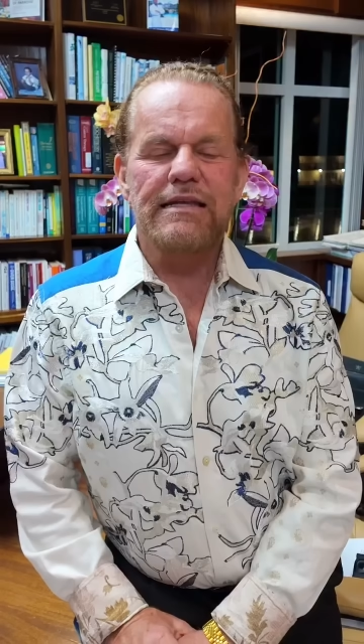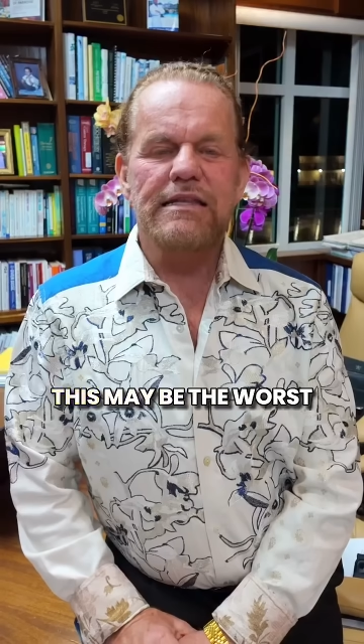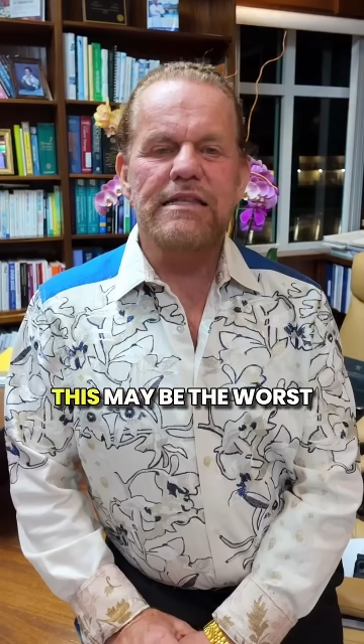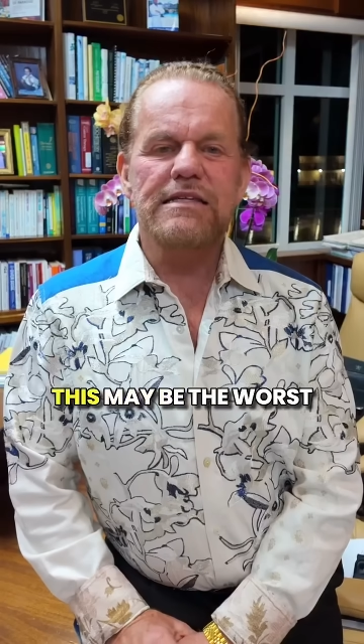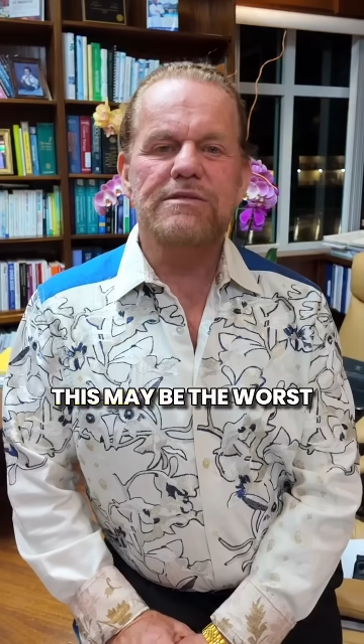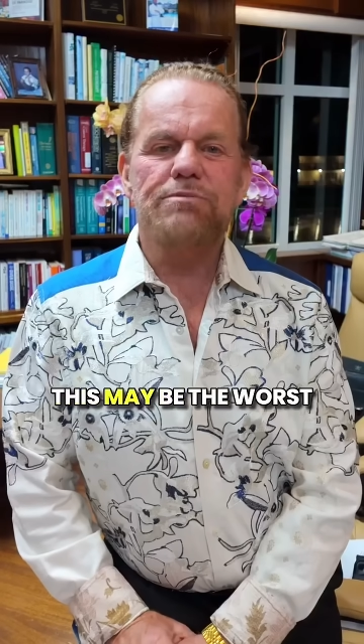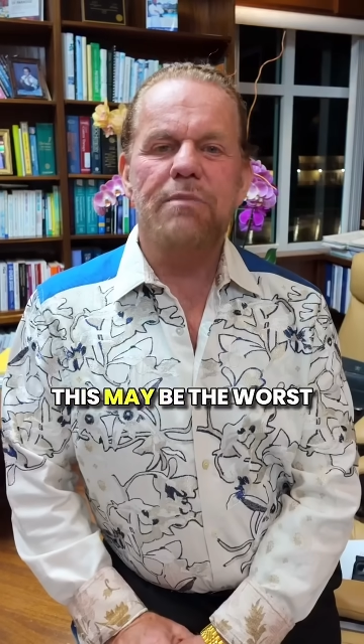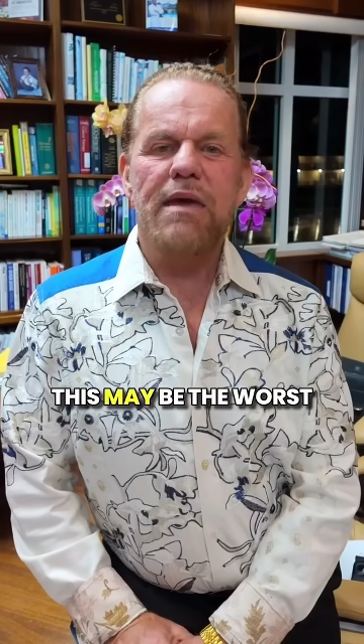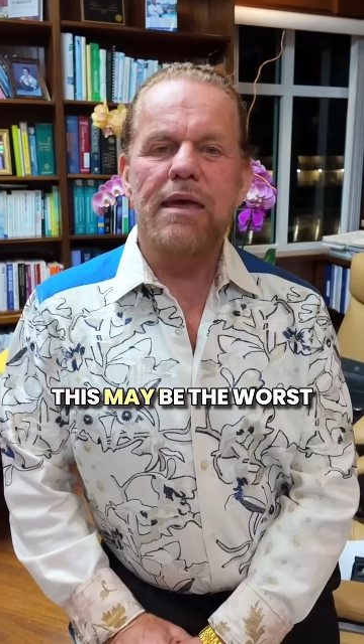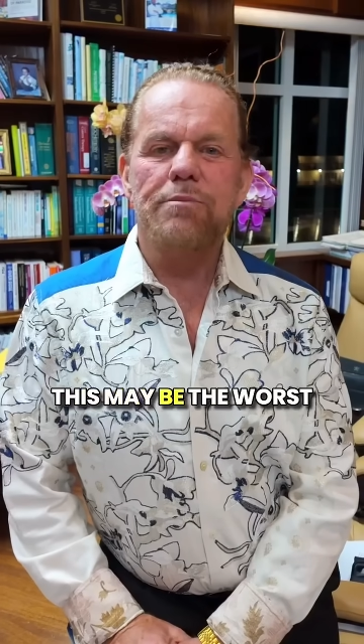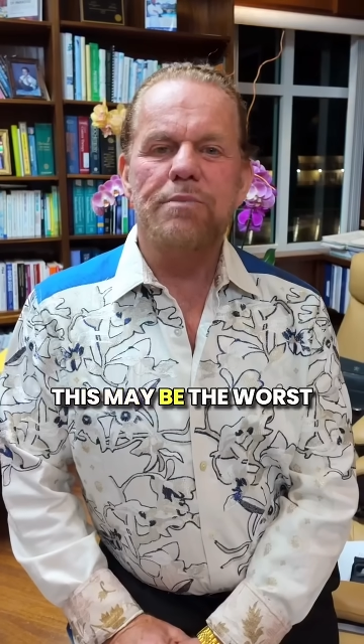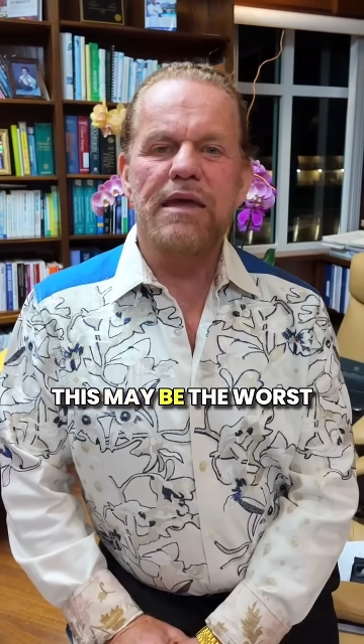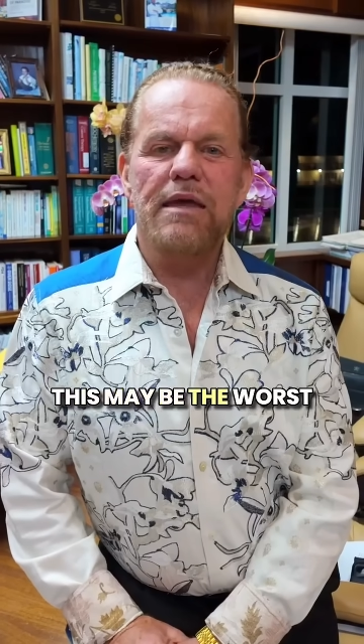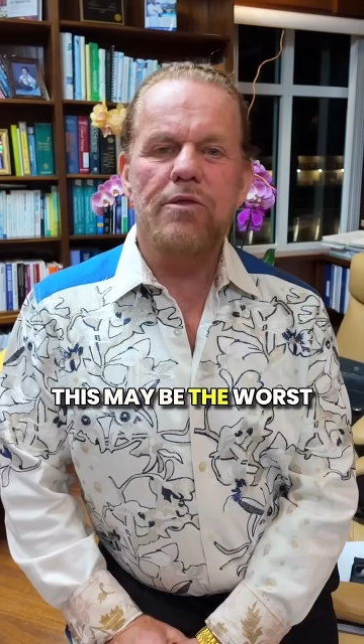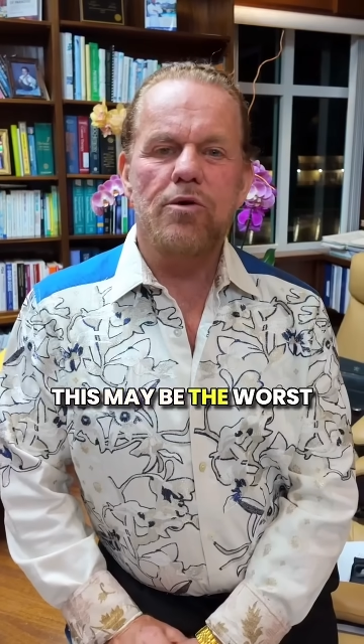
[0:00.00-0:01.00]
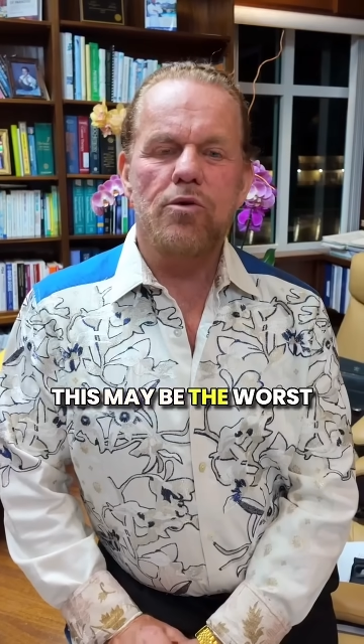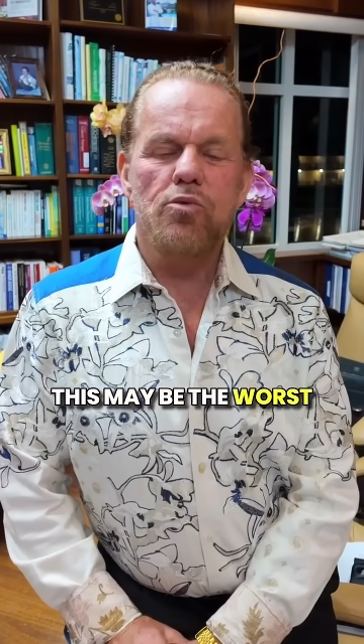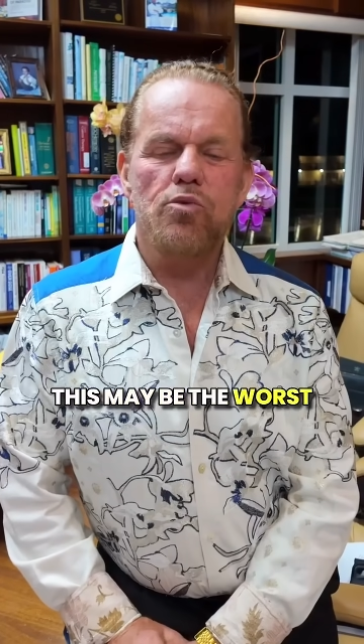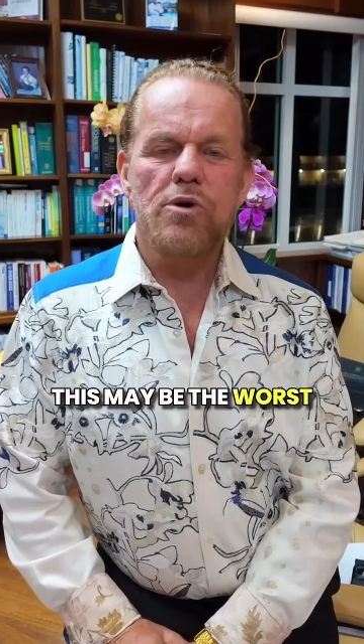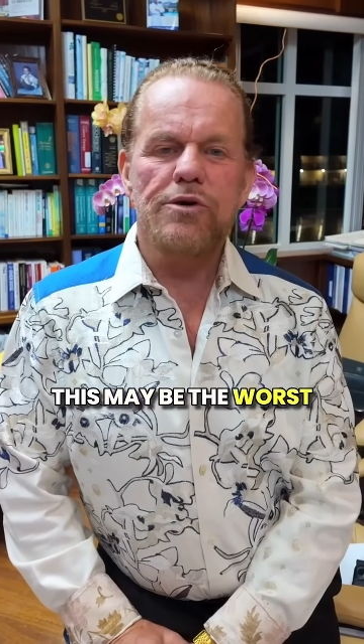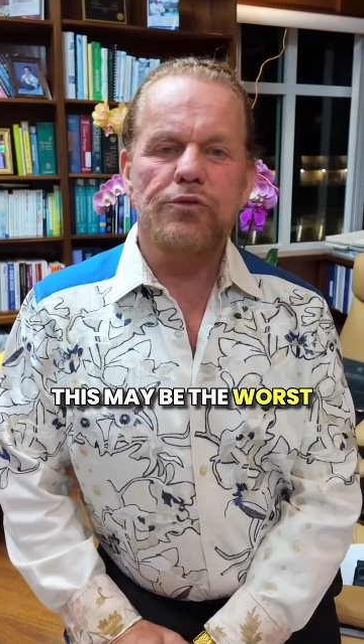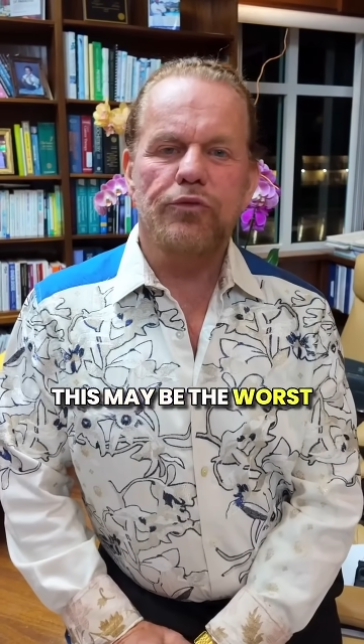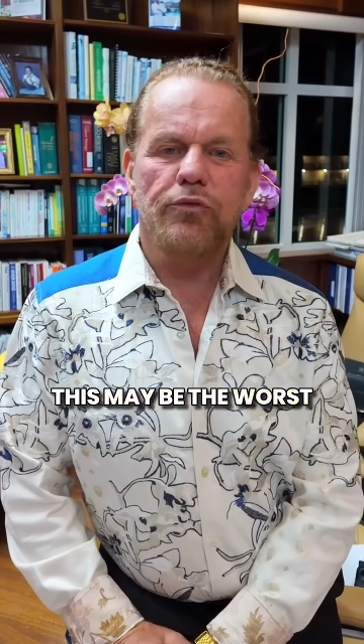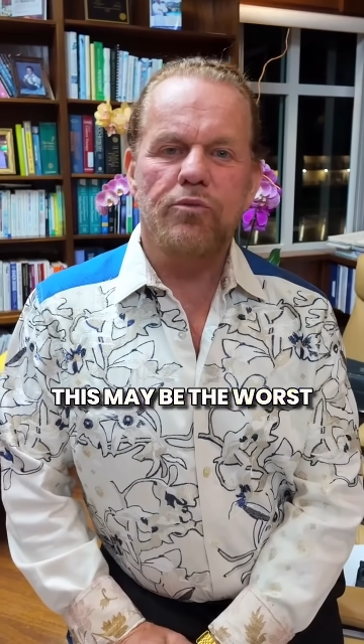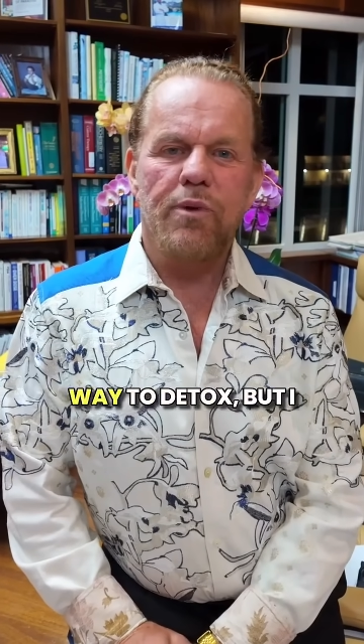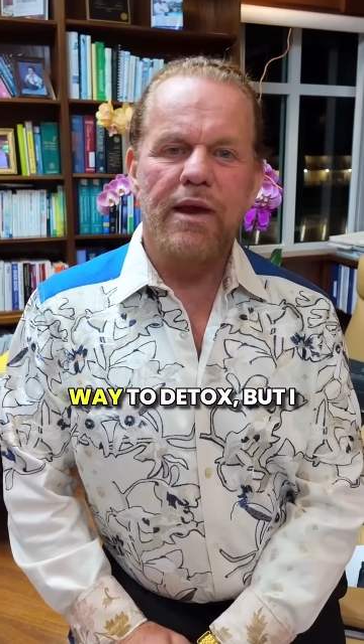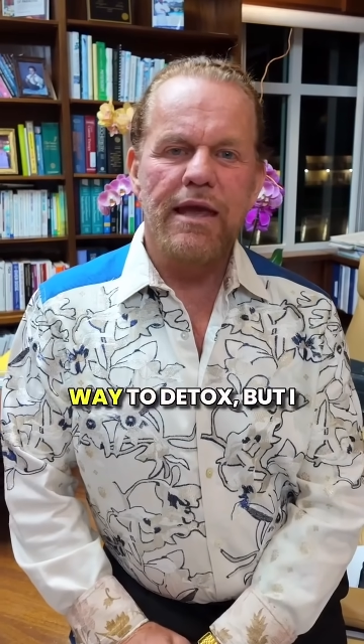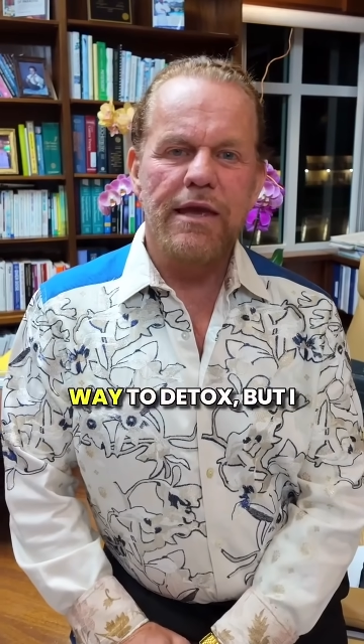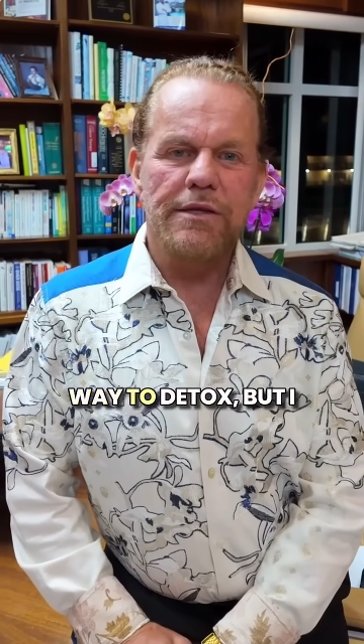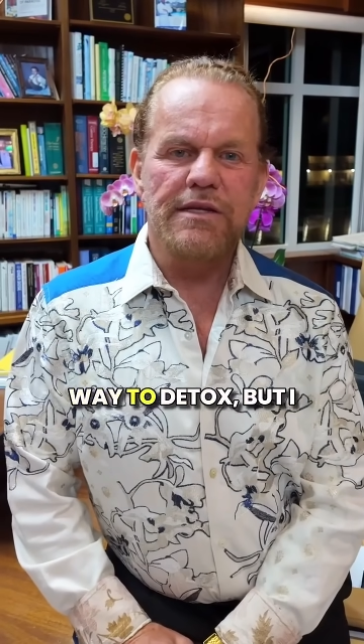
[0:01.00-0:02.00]
This may be the worst
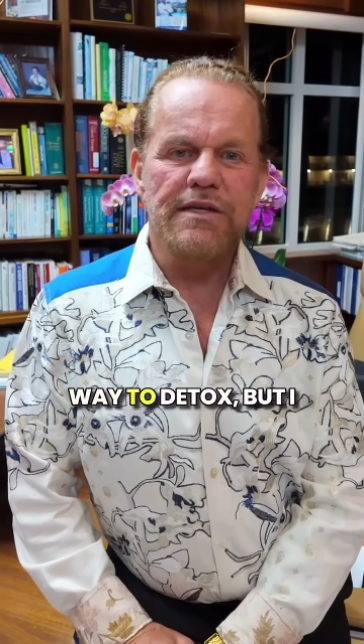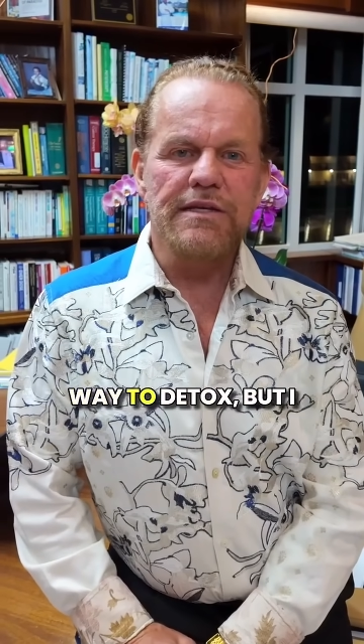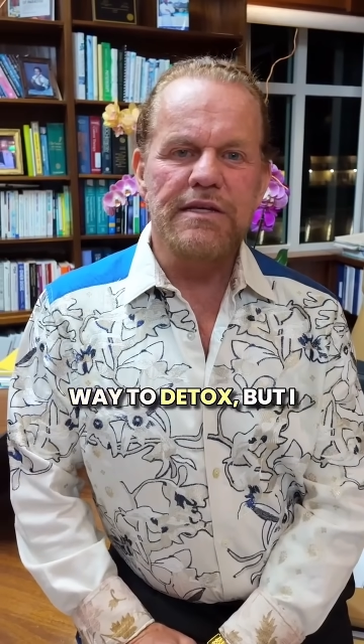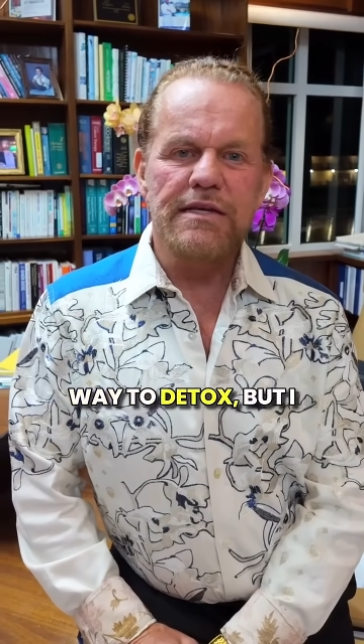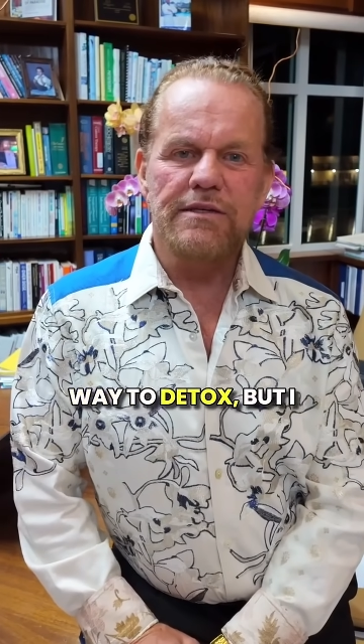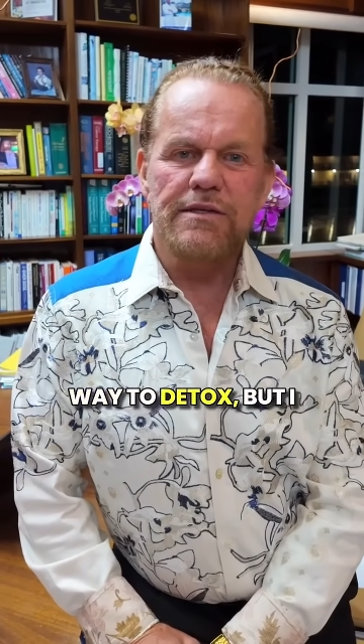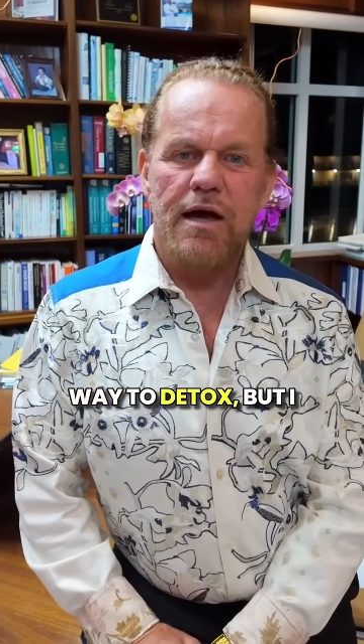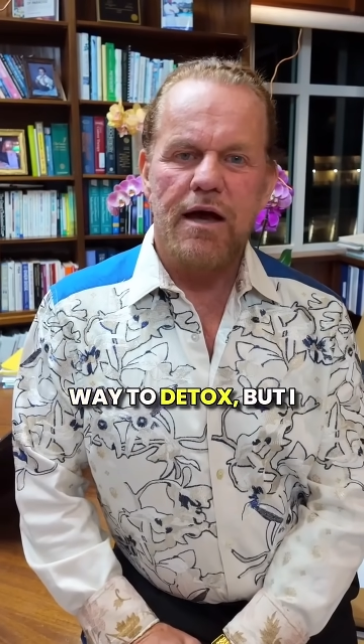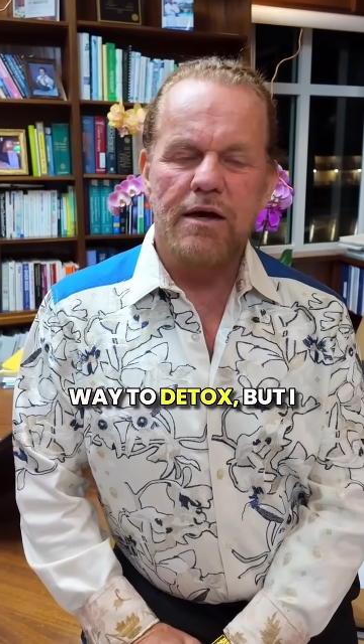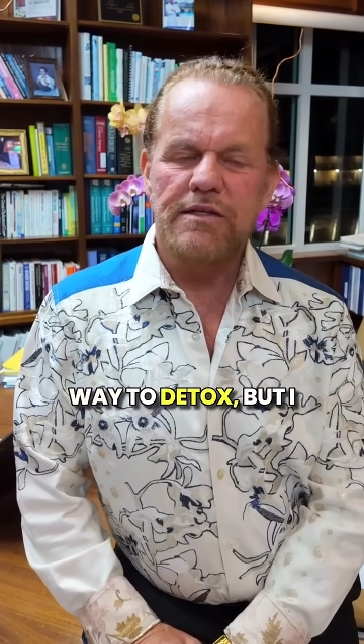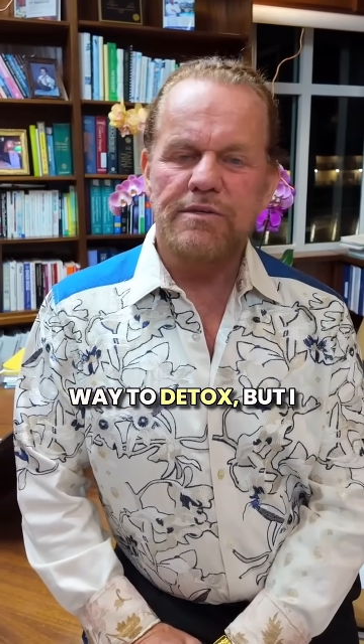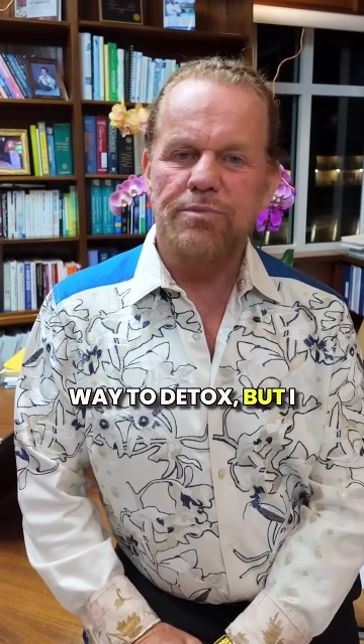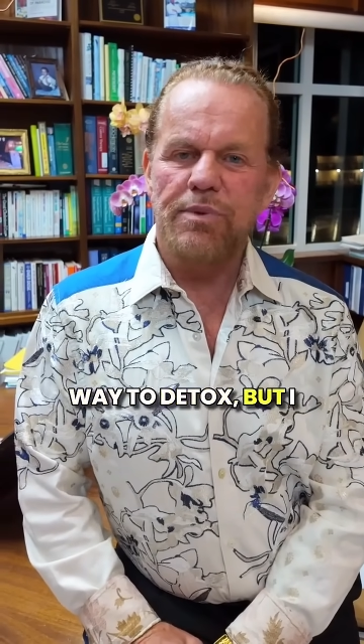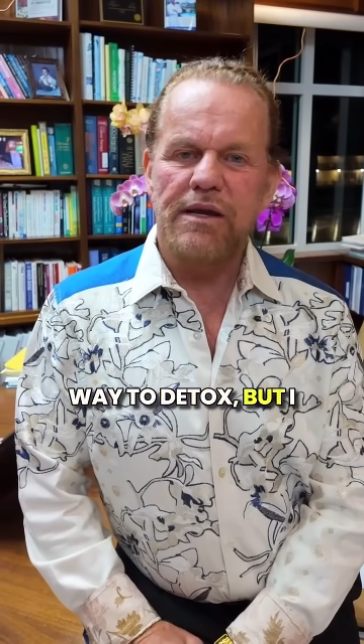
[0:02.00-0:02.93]
way to detox,